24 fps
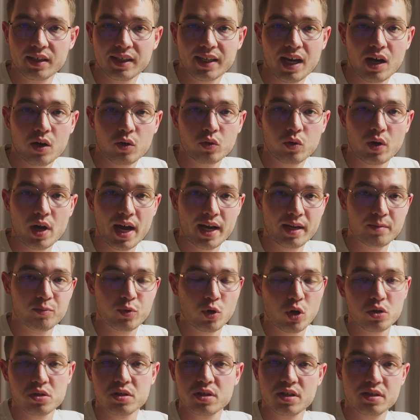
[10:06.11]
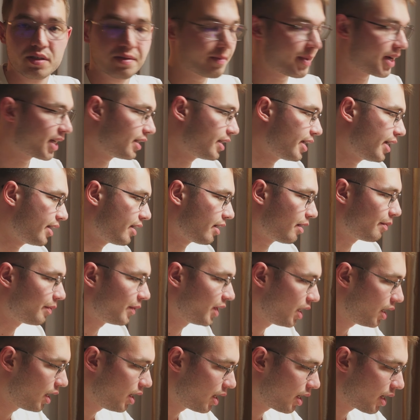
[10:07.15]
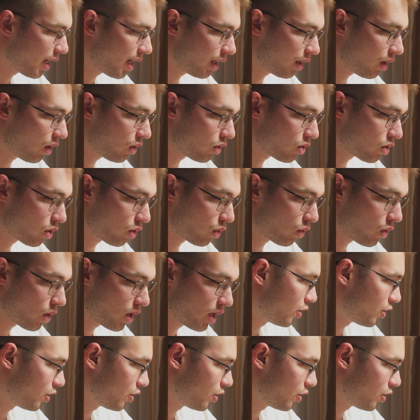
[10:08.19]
at how I processed my data. I'll also